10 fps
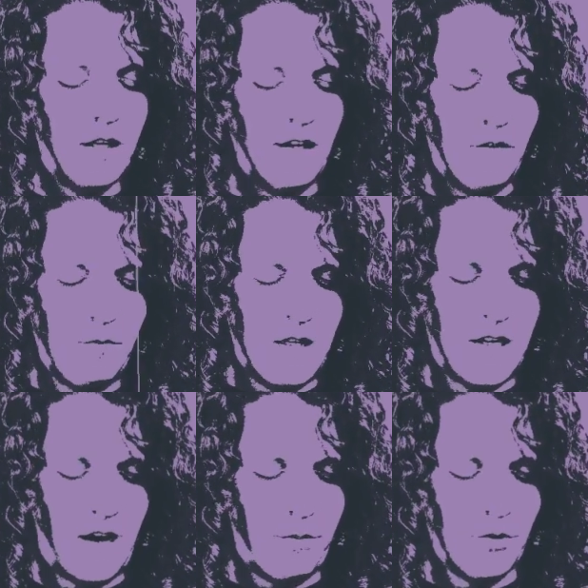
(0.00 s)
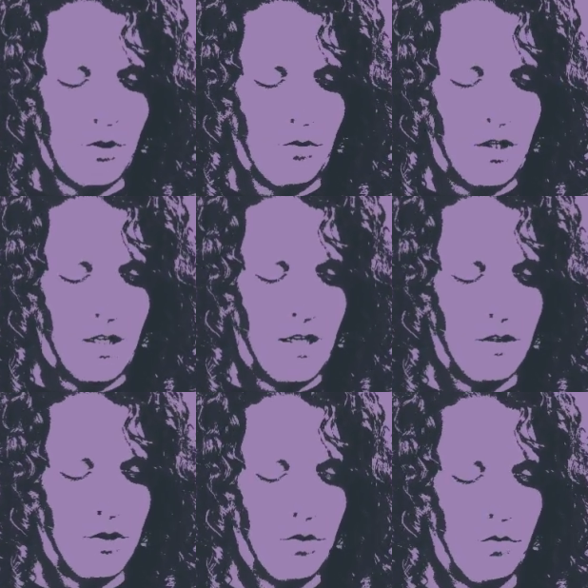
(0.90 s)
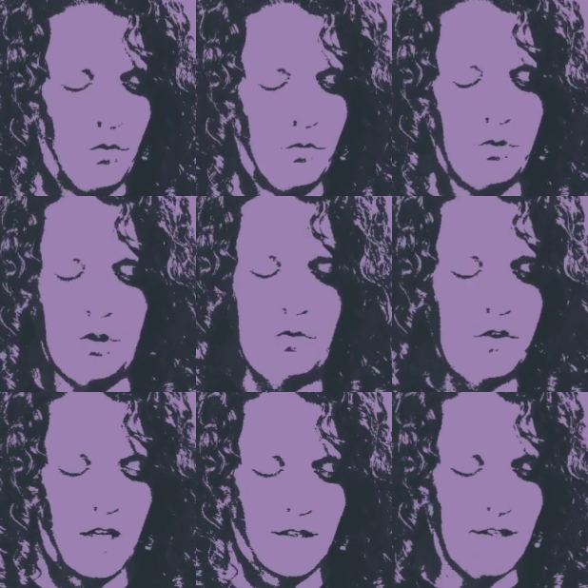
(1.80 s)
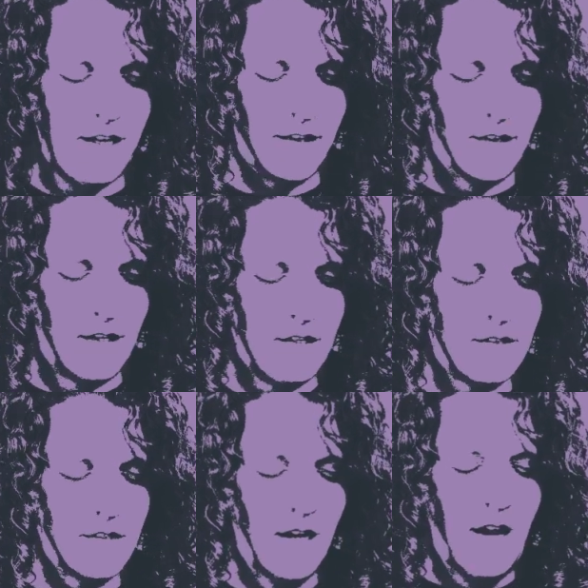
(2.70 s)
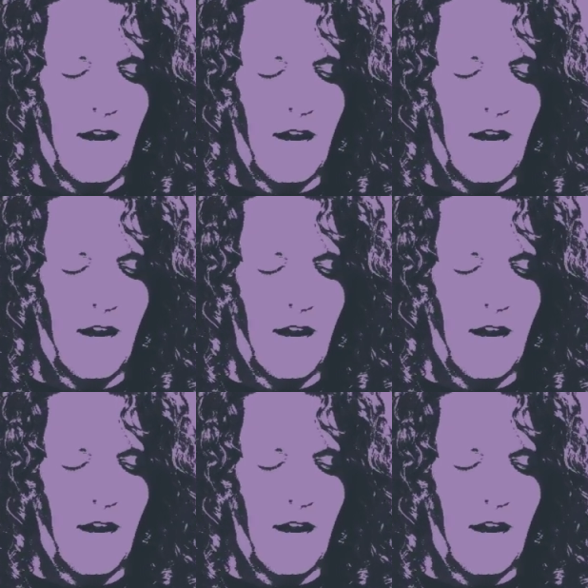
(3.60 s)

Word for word: giving me the opportunity to do things like this.